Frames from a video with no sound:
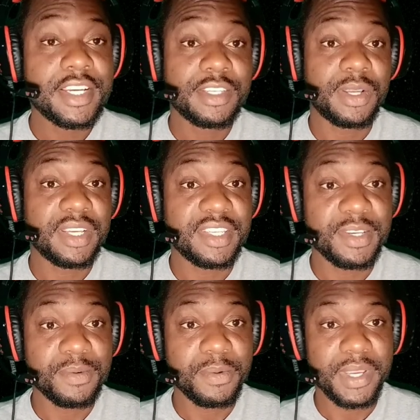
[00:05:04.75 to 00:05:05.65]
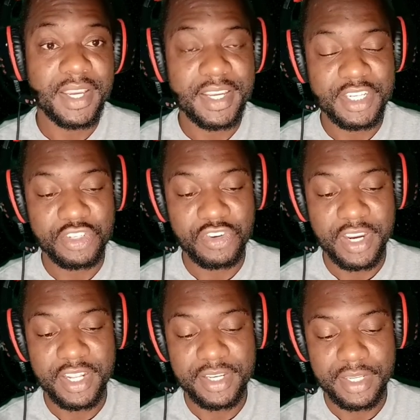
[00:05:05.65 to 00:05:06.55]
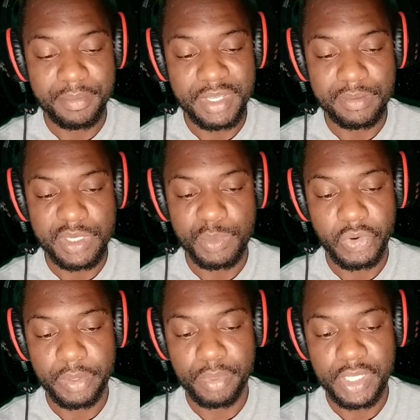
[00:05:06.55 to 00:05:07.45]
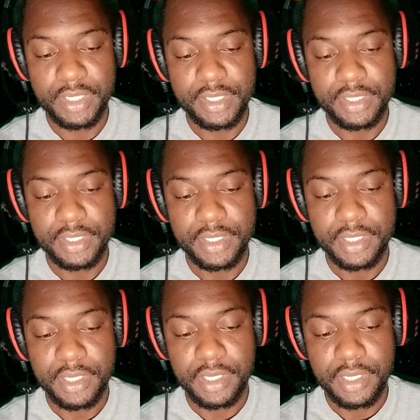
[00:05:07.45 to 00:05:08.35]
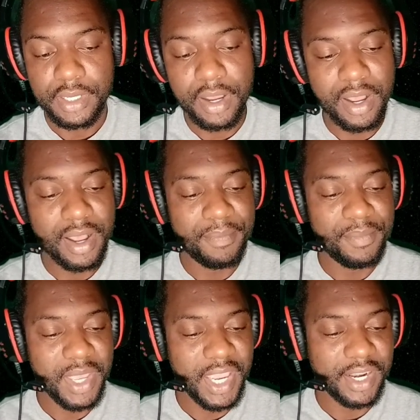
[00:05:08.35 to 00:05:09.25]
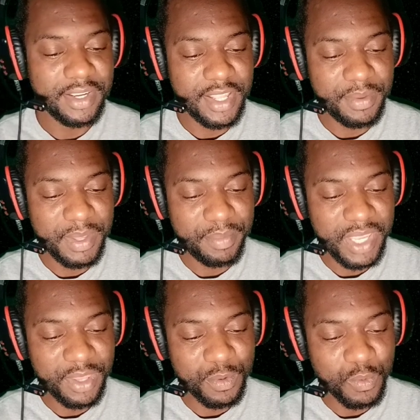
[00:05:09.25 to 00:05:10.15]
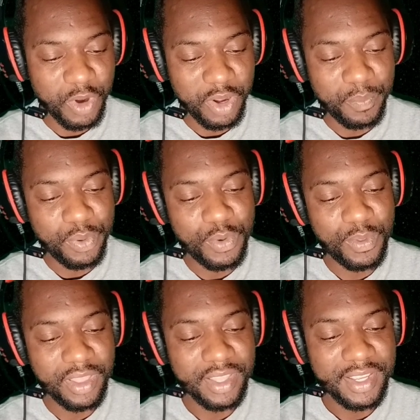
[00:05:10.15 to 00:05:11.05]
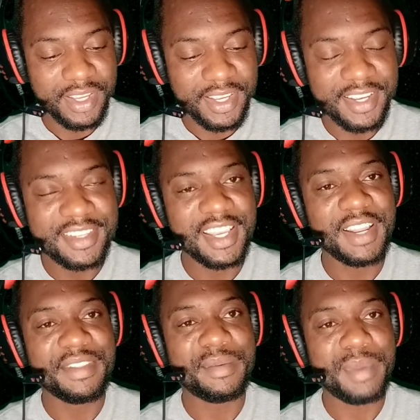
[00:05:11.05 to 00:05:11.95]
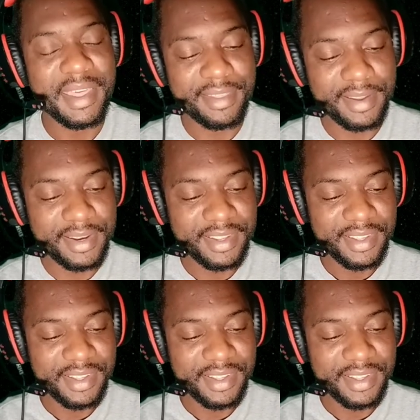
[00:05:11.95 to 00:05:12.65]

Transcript: So let's see what we get into trading. Give me some spirit, please. Oh man, could it be the whirlpool instead of the method?